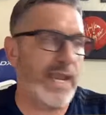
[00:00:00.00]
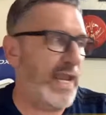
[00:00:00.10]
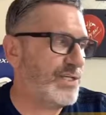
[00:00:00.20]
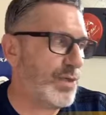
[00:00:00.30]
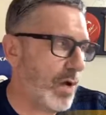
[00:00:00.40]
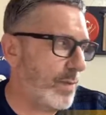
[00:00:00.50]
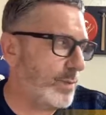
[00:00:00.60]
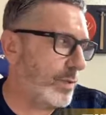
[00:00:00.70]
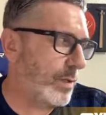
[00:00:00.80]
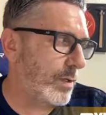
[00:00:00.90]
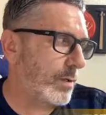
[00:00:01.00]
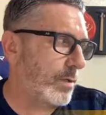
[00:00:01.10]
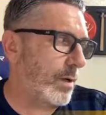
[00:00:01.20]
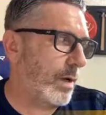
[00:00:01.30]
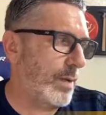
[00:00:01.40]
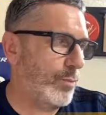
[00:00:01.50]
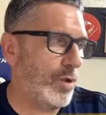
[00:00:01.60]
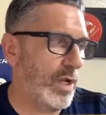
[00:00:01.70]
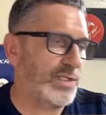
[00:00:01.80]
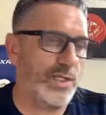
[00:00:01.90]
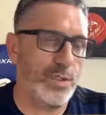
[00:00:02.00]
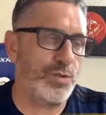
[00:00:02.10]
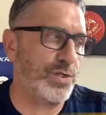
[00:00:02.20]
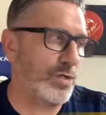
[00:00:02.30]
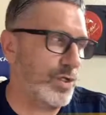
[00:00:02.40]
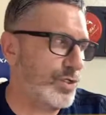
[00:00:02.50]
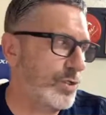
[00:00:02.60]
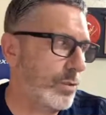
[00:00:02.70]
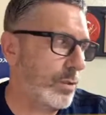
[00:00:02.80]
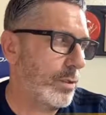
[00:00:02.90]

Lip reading: Ks are up. Or I said using a Lynch.